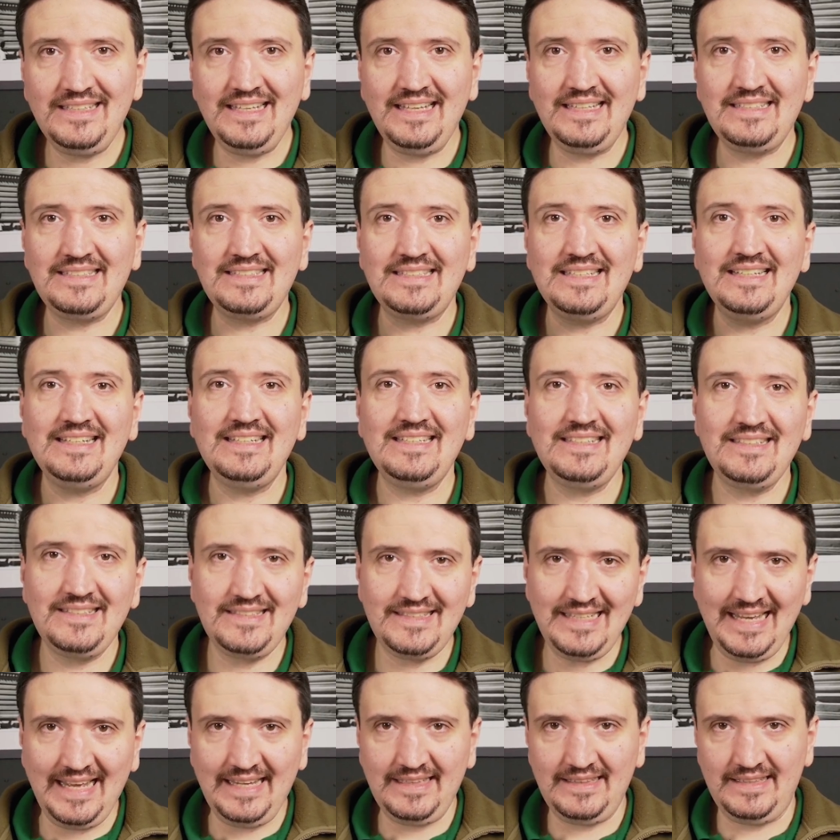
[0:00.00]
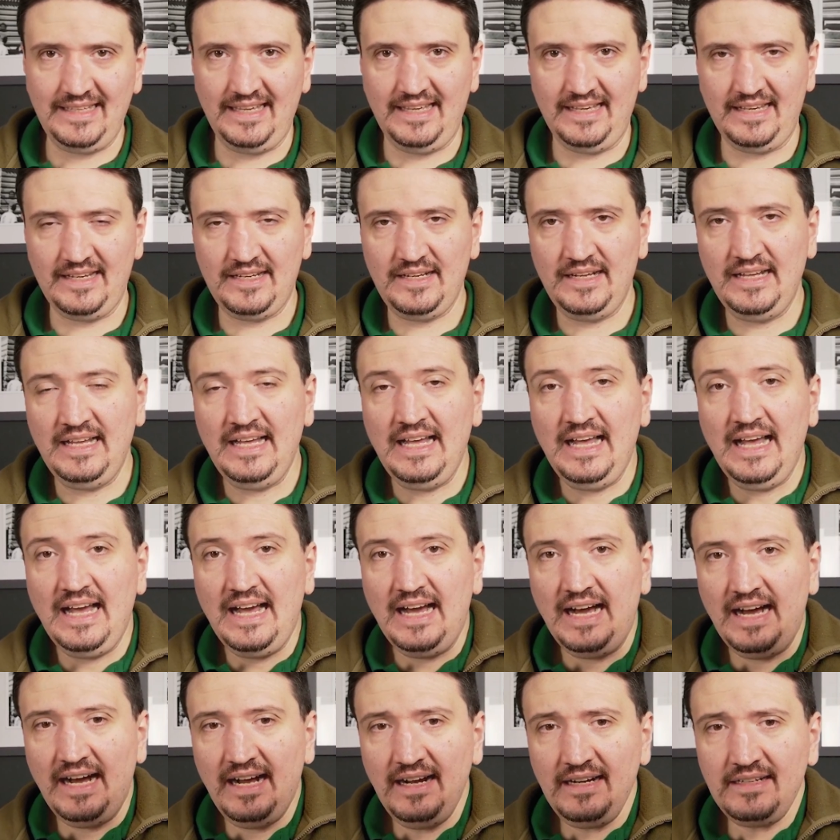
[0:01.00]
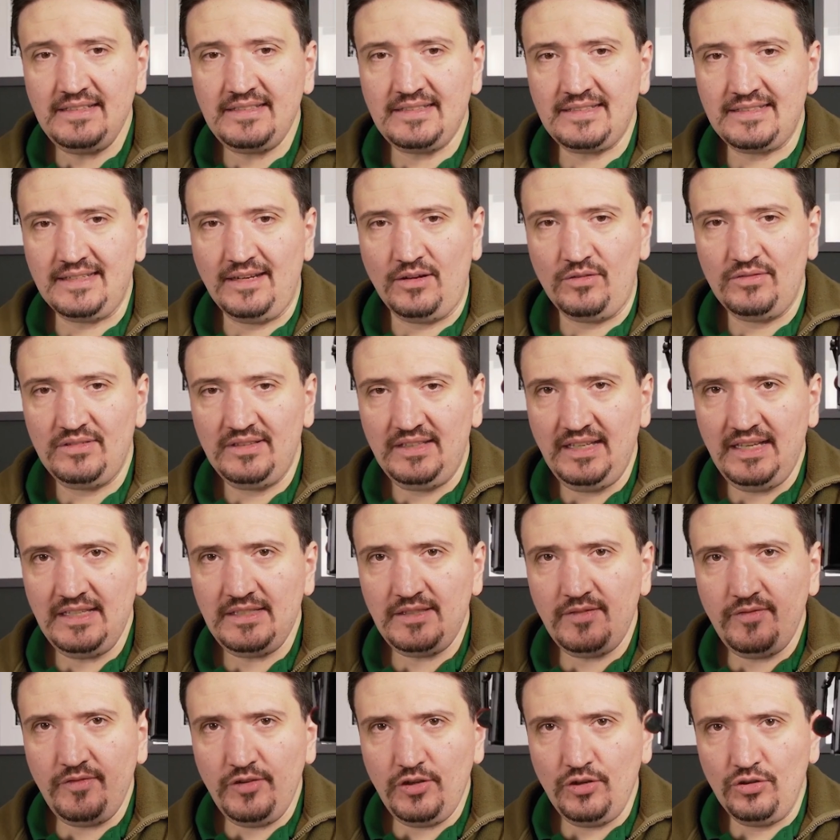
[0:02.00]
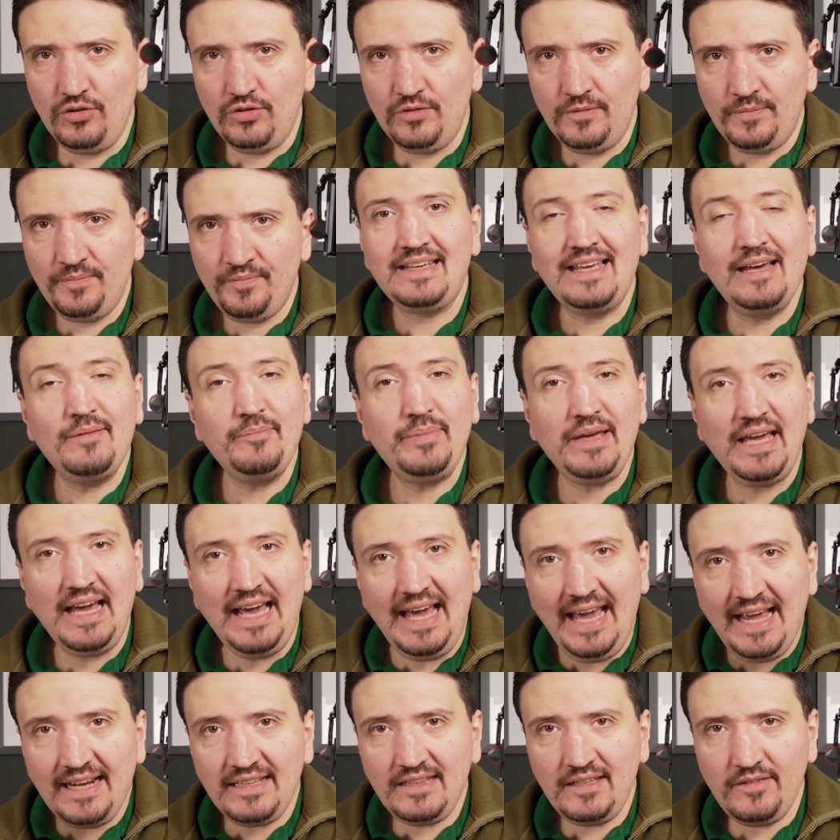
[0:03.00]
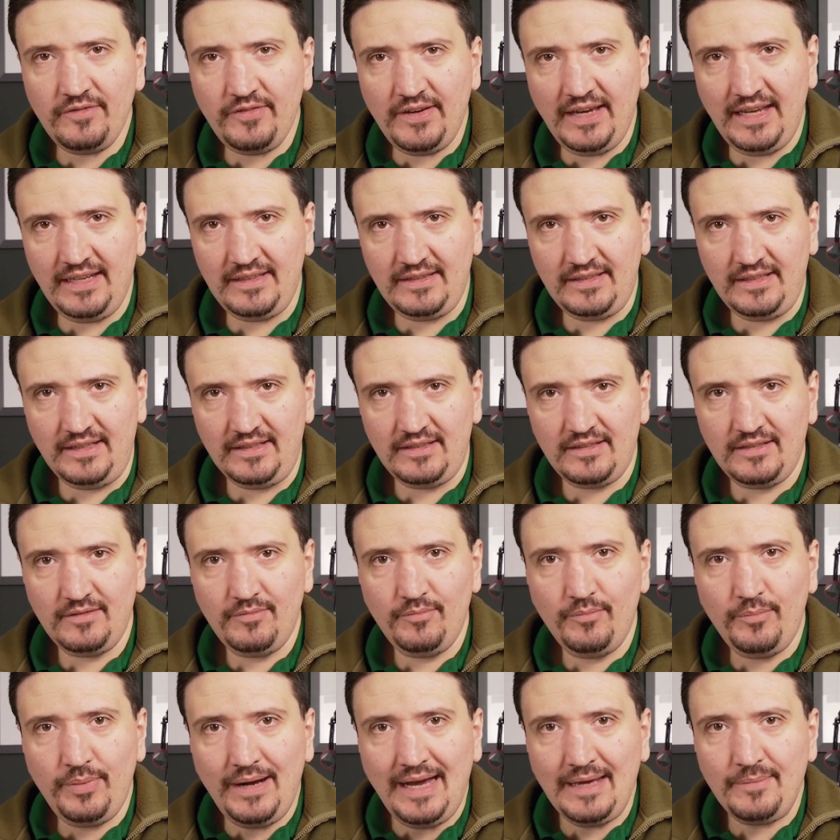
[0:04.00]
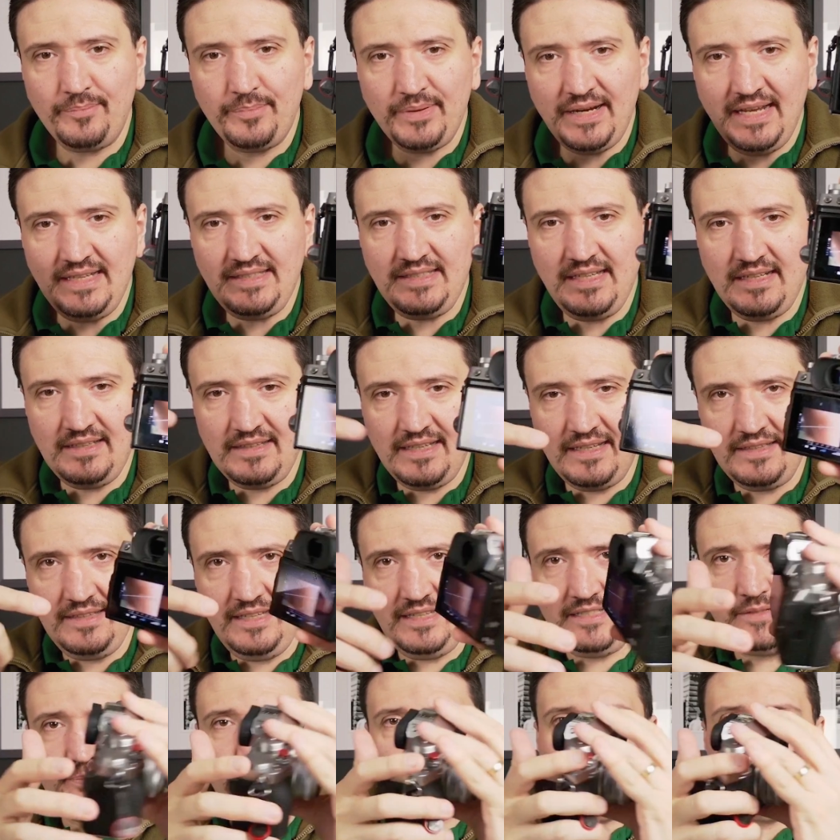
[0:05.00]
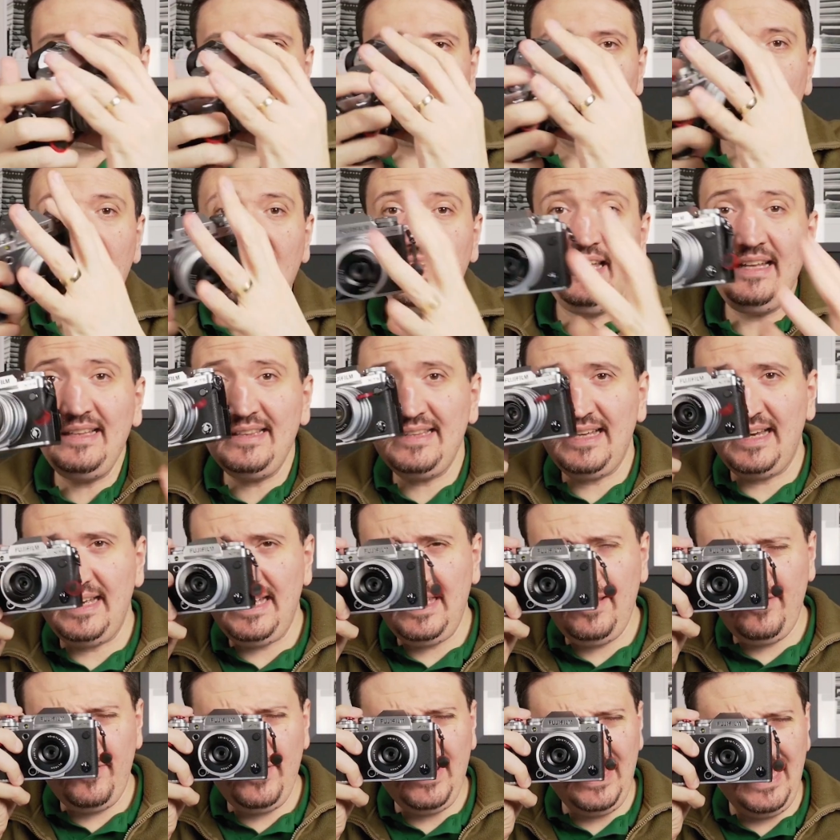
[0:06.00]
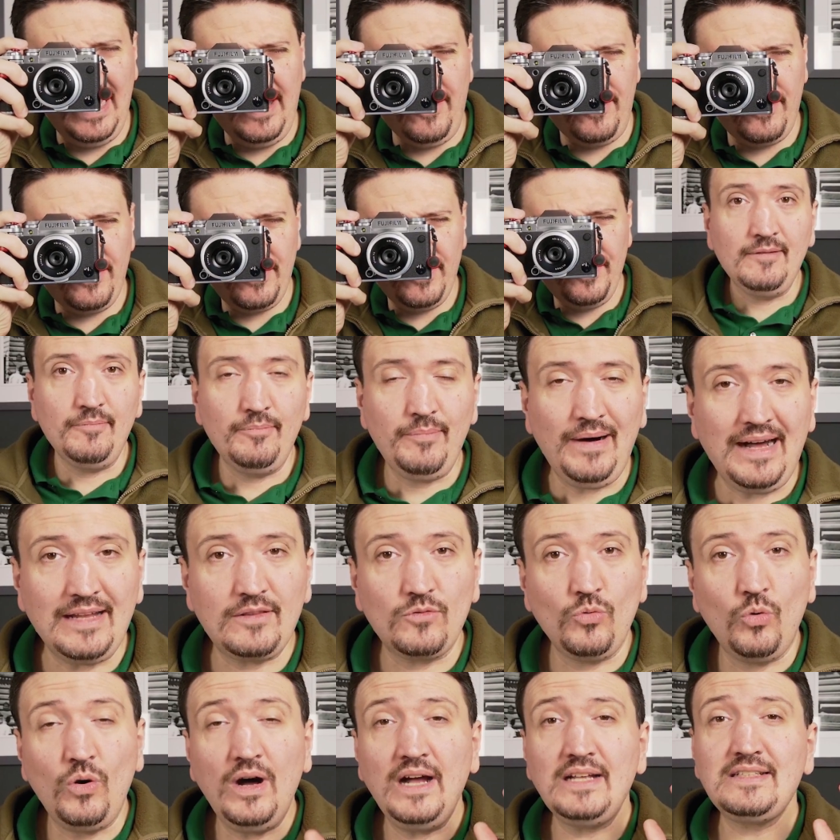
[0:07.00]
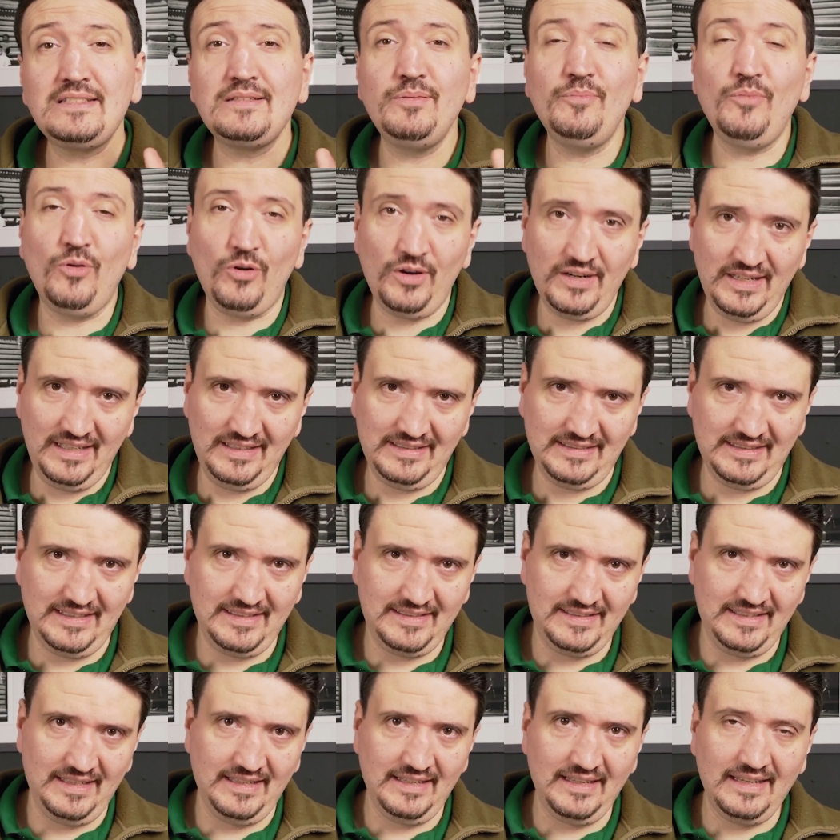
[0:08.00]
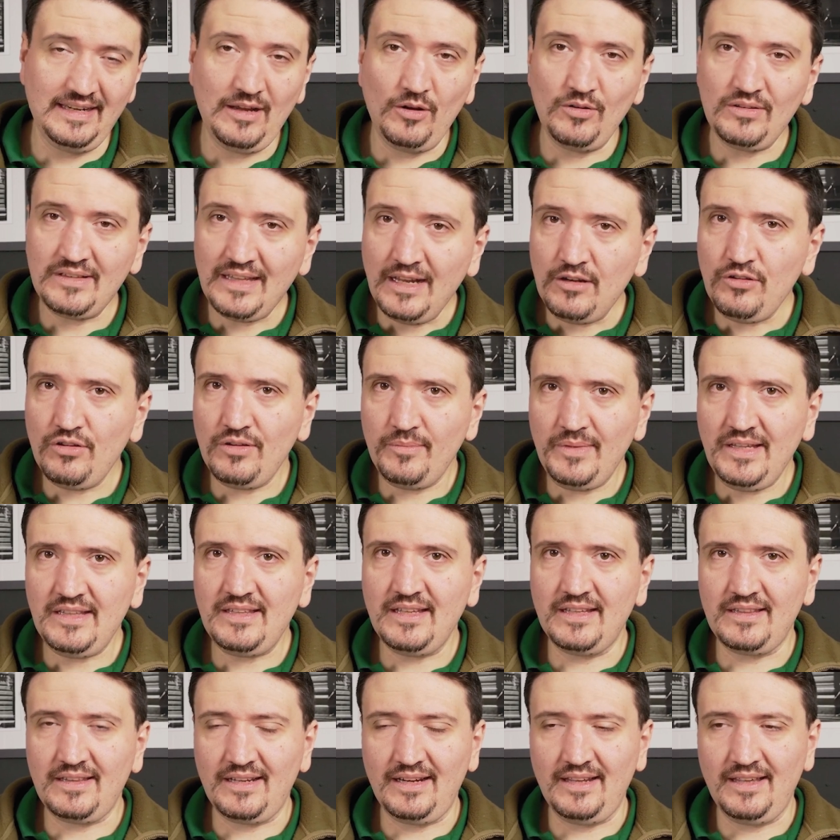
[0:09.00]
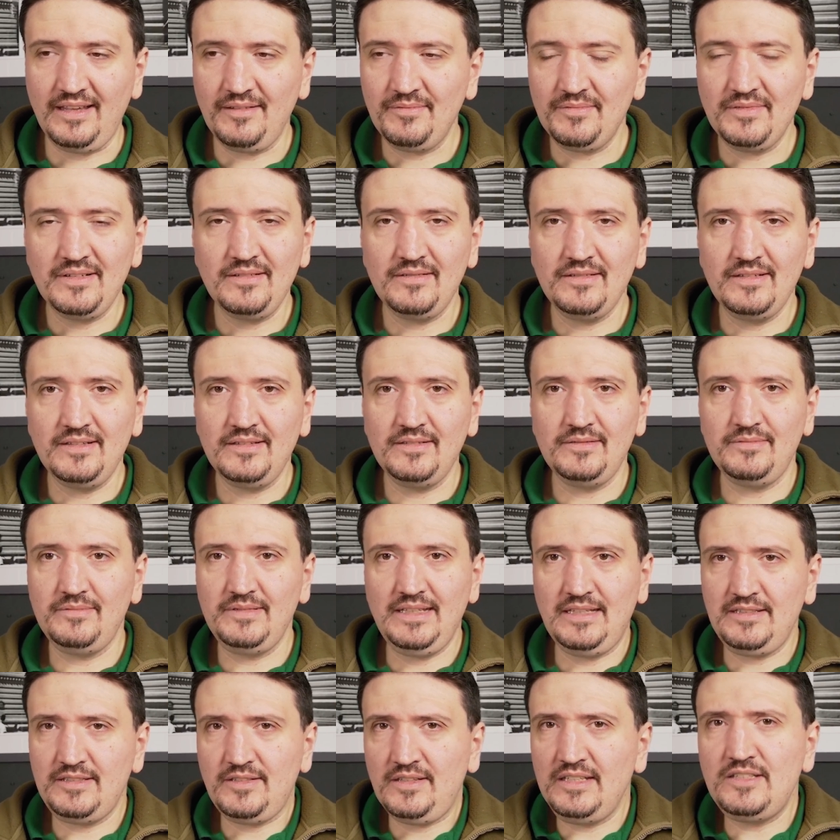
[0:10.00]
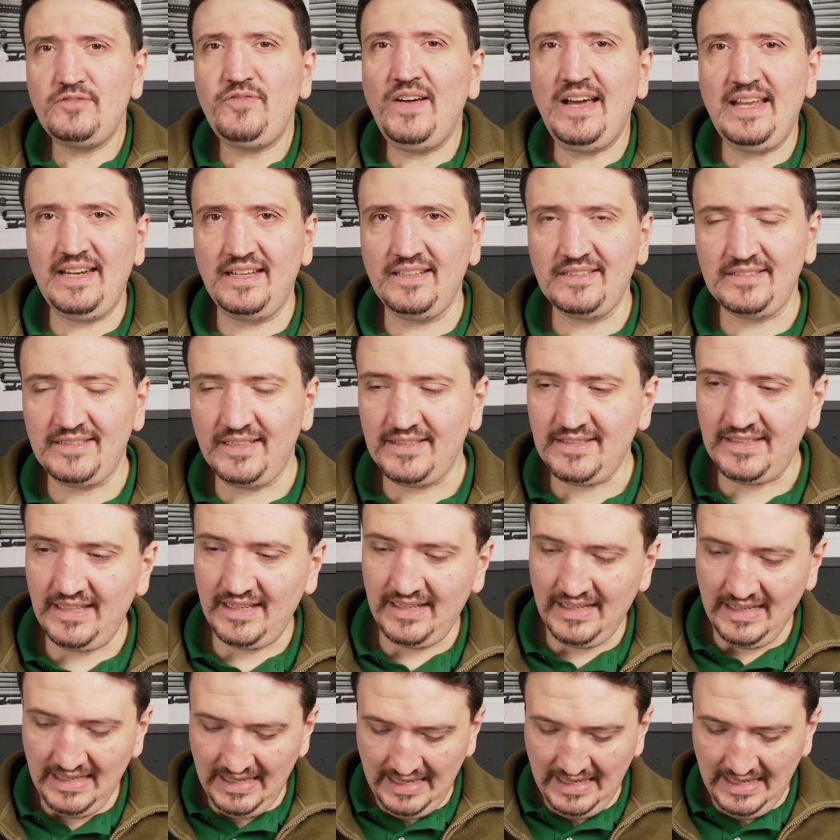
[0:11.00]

this setting. Also, this view can be activated by pressing the display key in the EVF. But what's more interesting, and I will tell you immediately, it's very interesting,